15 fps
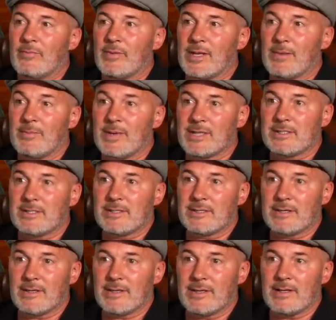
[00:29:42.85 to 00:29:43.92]
really missed
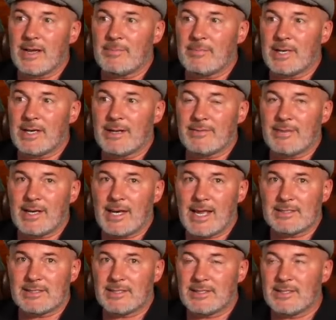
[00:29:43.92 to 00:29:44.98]
not being at the
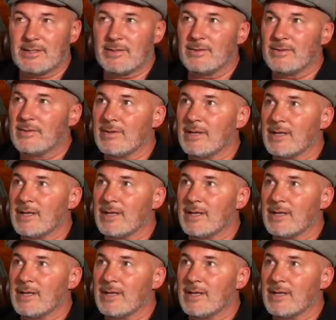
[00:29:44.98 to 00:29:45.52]
last two